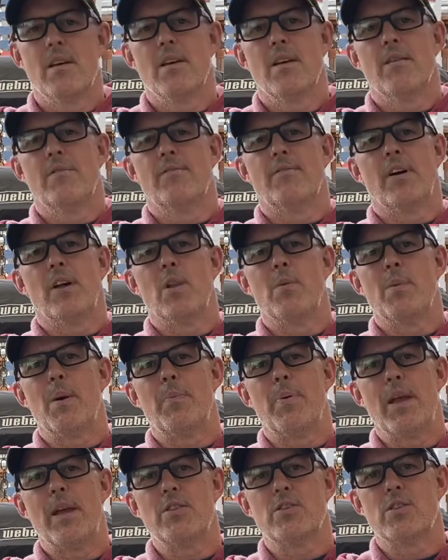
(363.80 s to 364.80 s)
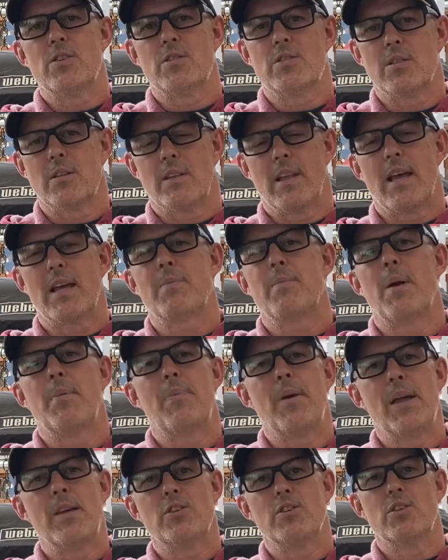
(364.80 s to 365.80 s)
follow my pages, like my
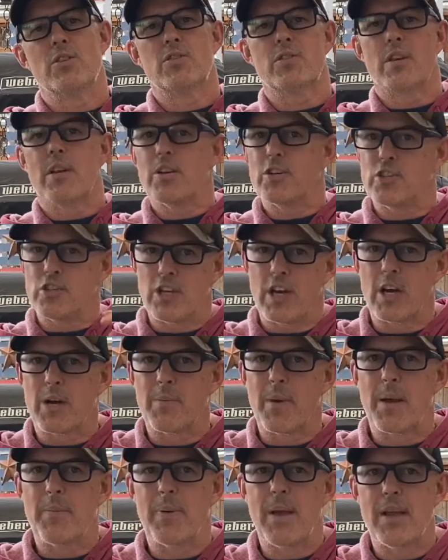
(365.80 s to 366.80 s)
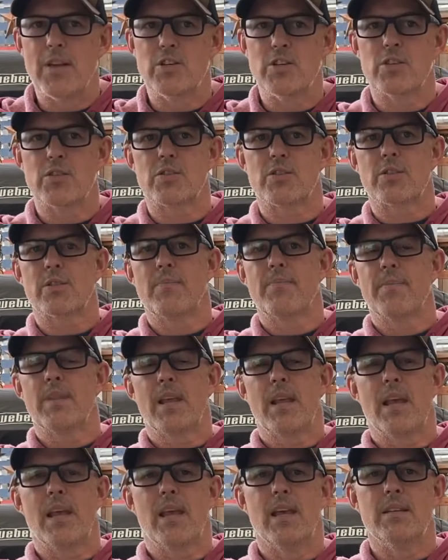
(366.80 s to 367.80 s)
pages, share my pages,
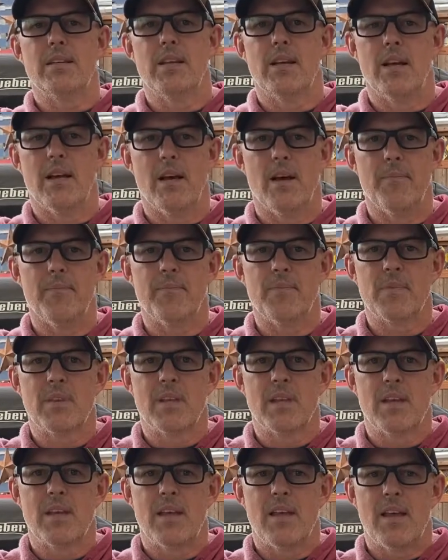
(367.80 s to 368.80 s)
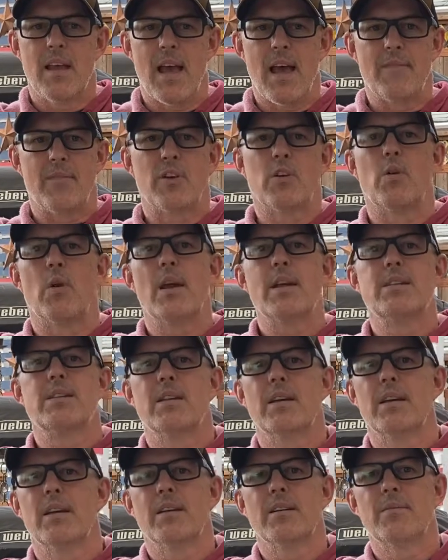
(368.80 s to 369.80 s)
and have a great
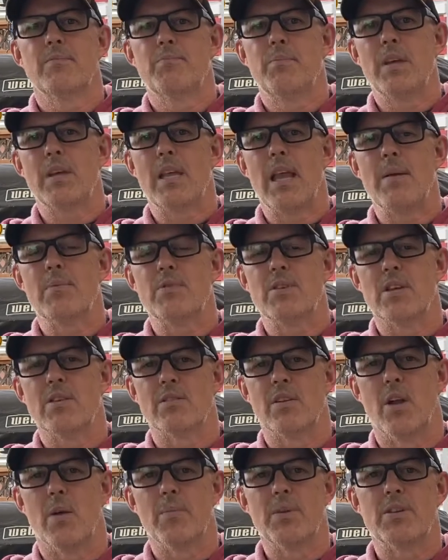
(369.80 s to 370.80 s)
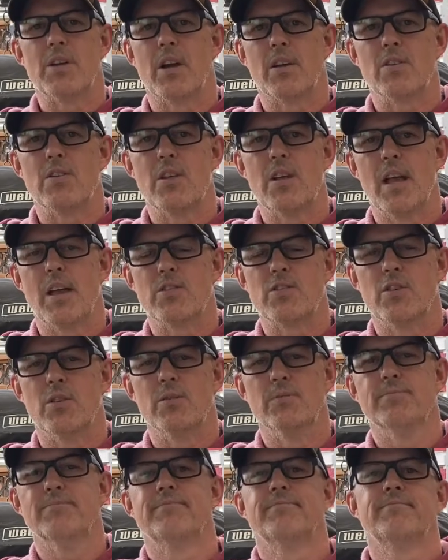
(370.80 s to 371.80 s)
big game season. I'll be talking to you guys
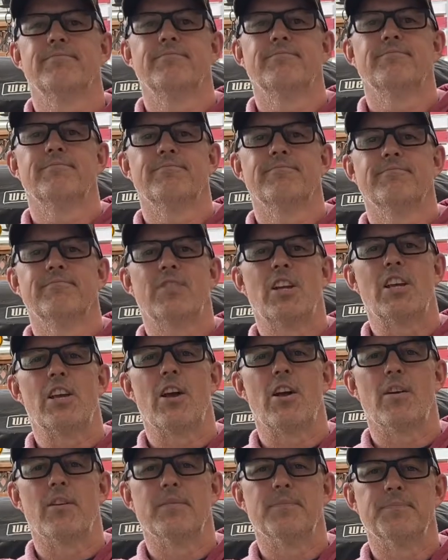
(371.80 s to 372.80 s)
soon. Take care.